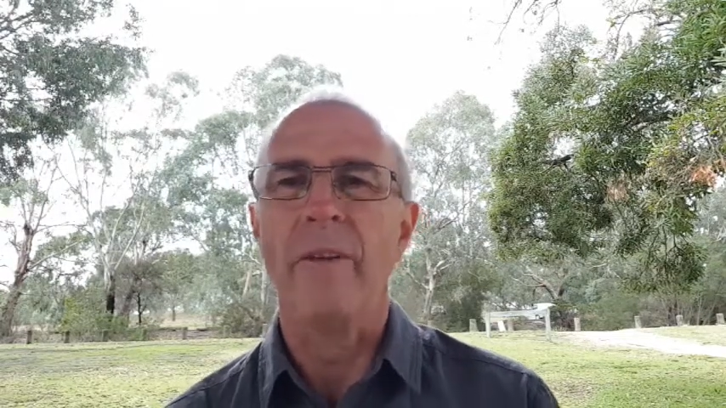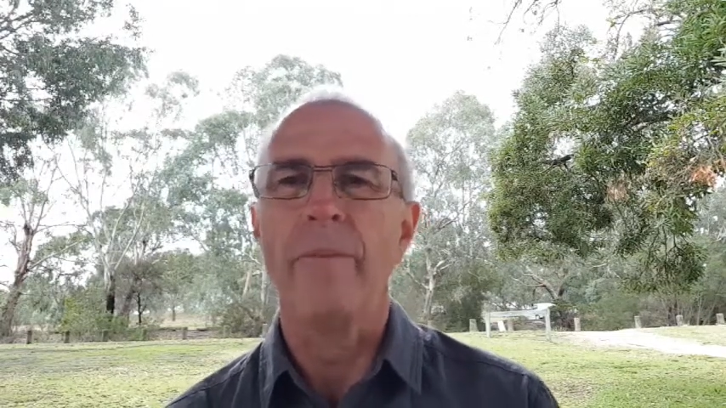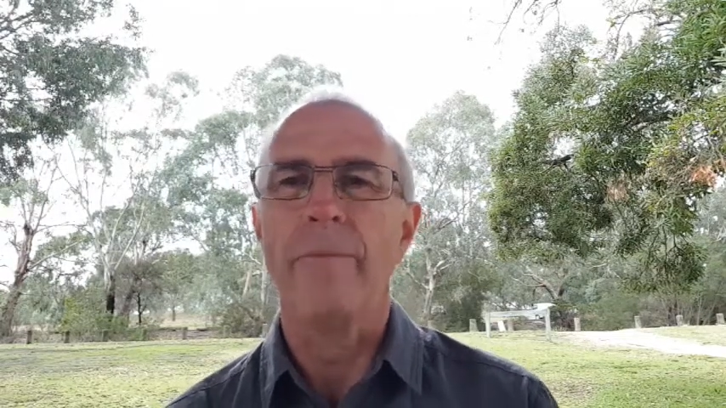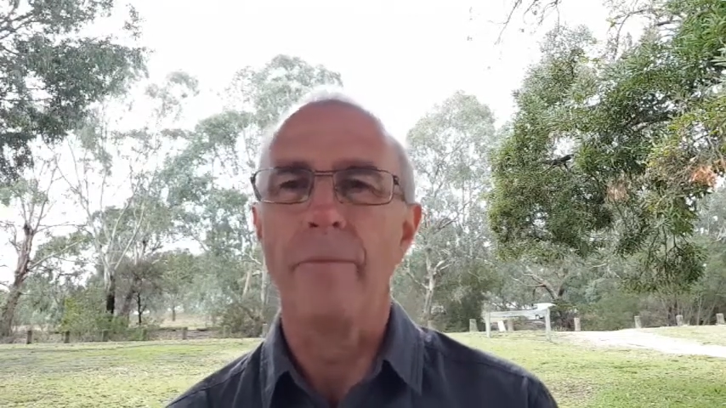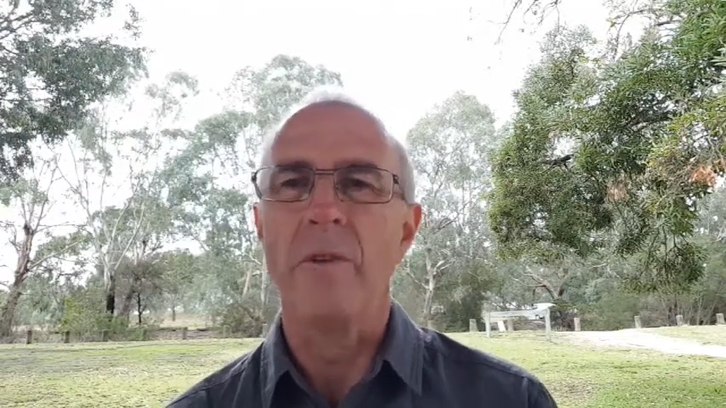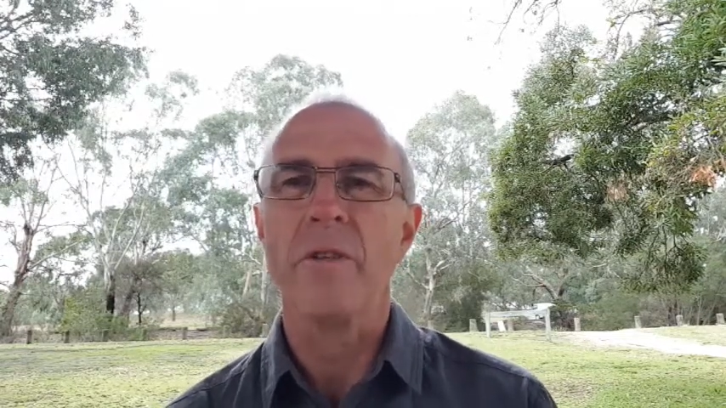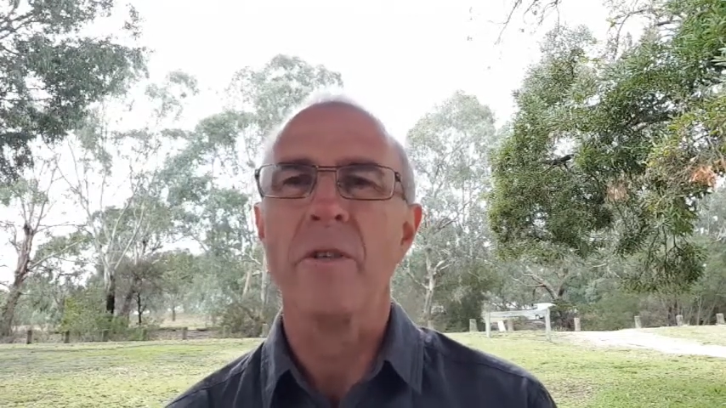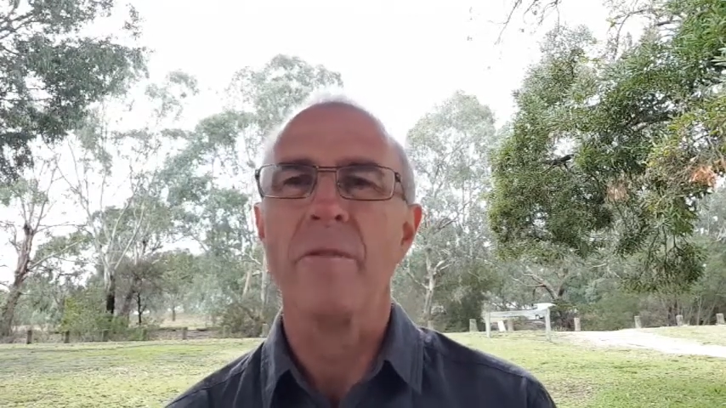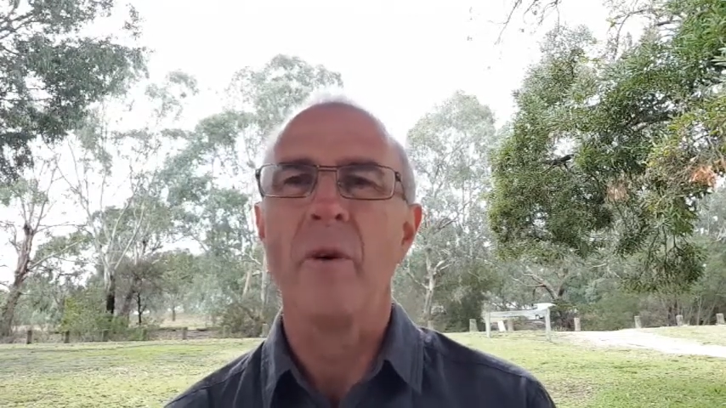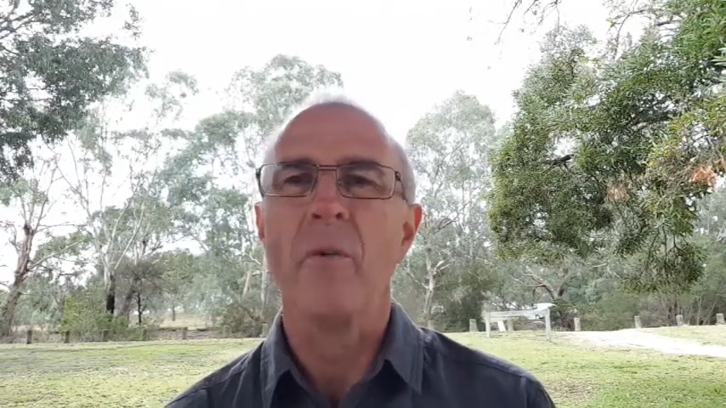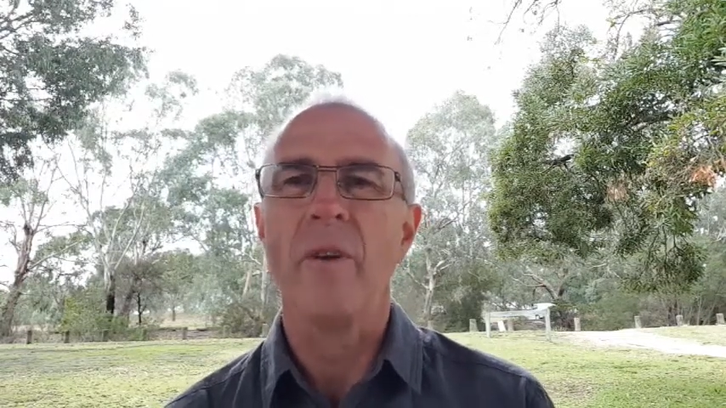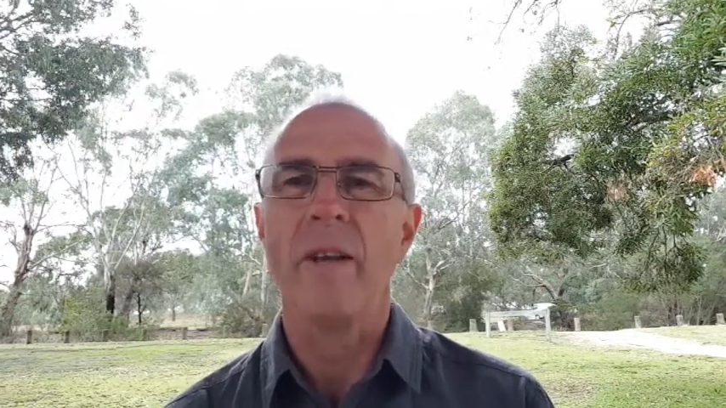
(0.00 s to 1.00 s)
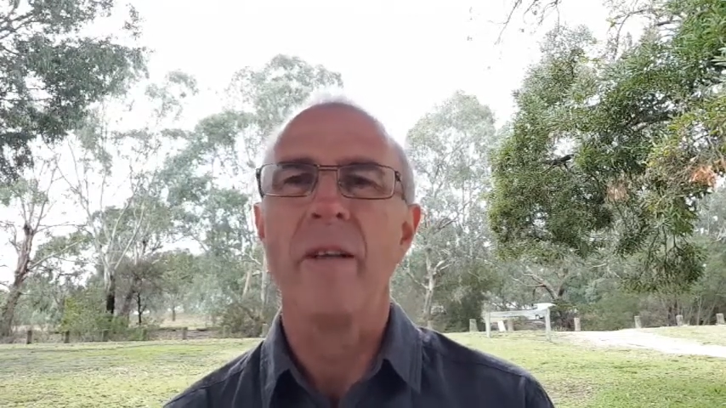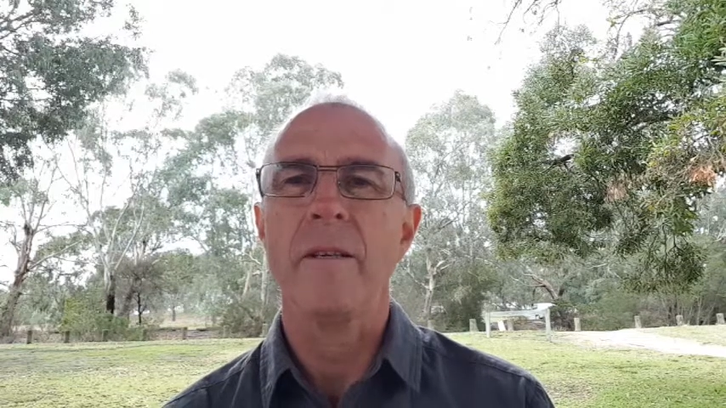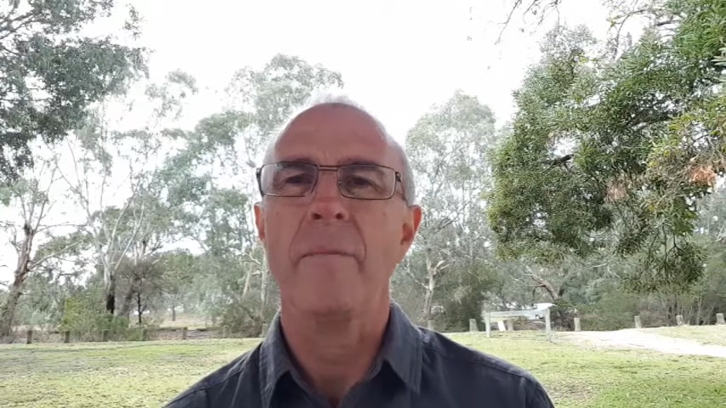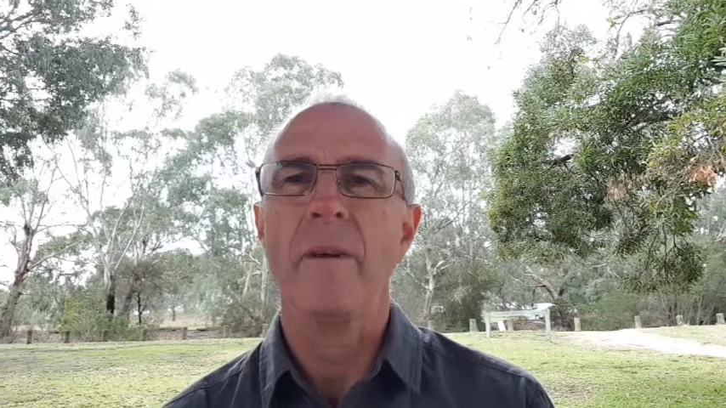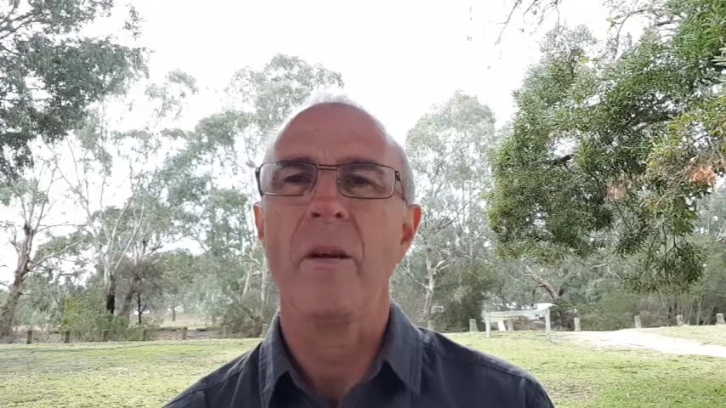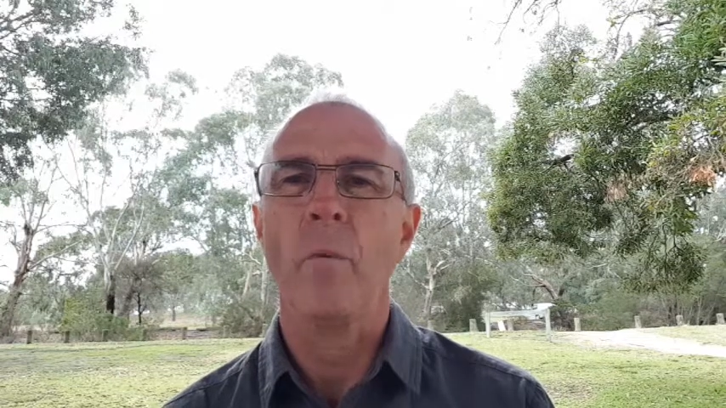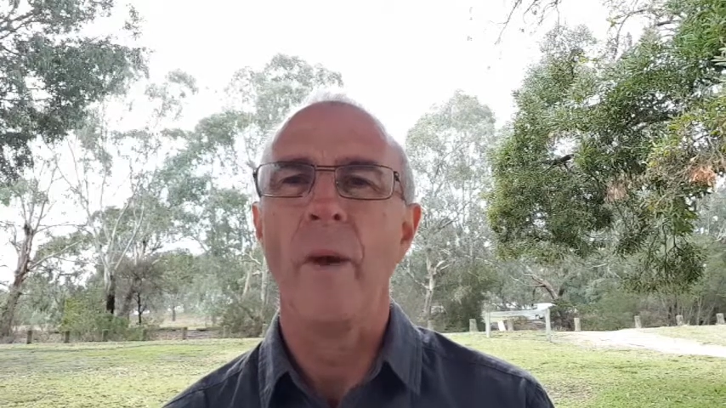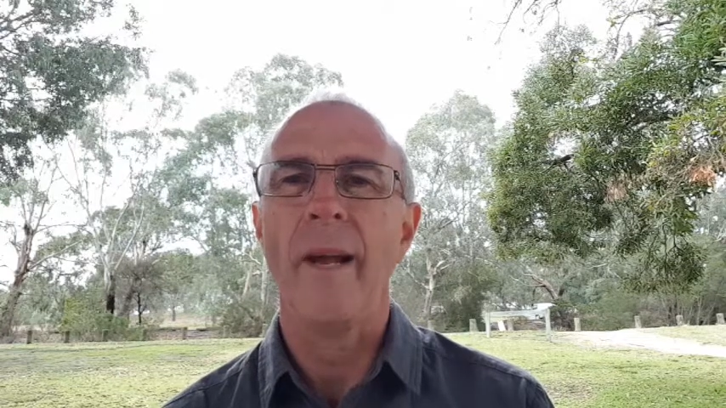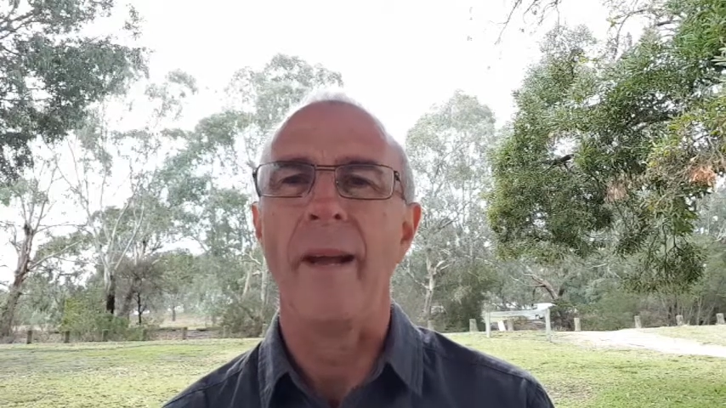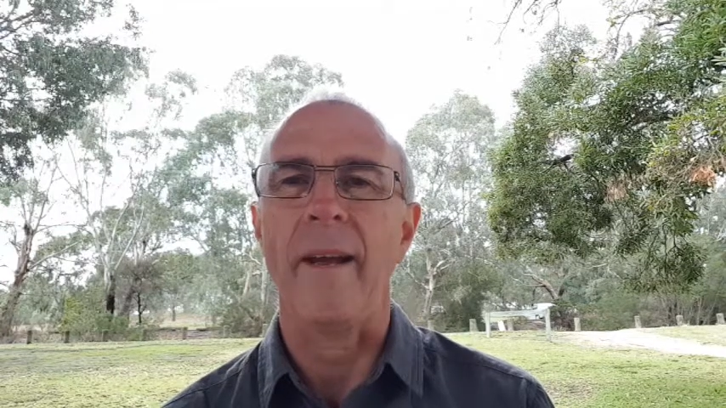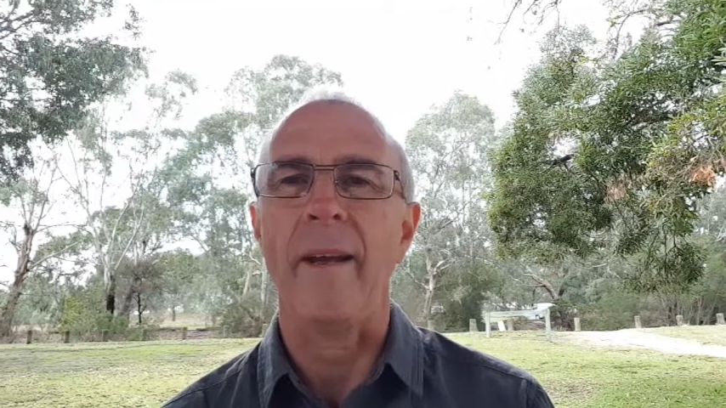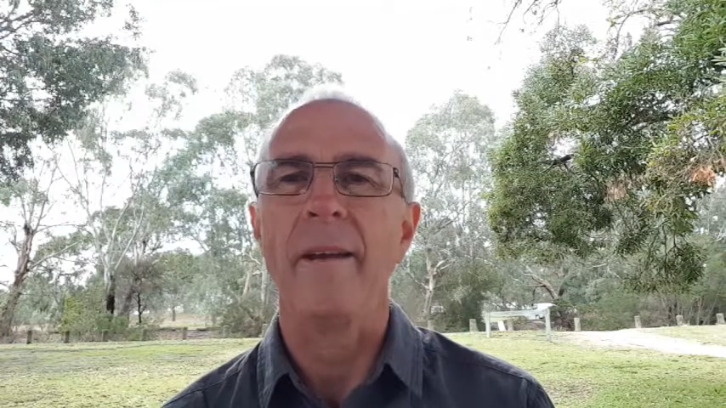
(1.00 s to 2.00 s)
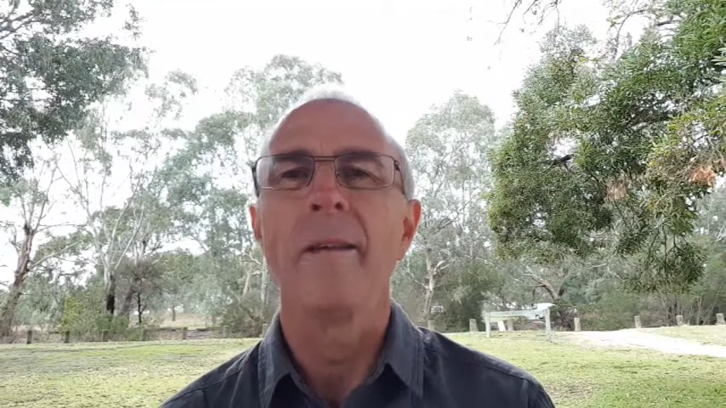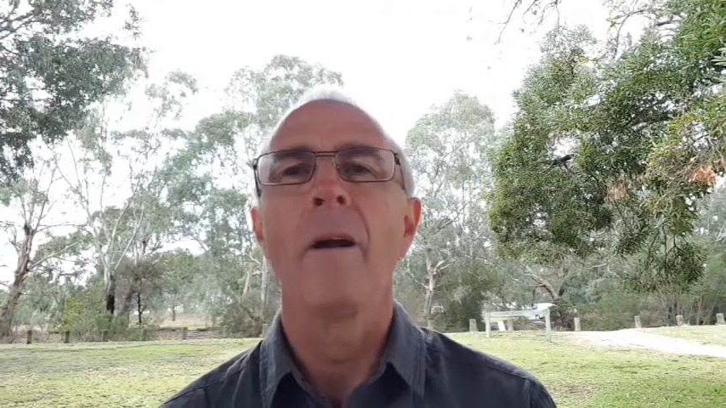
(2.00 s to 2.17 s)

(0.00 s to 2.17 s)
you first of all need to be aware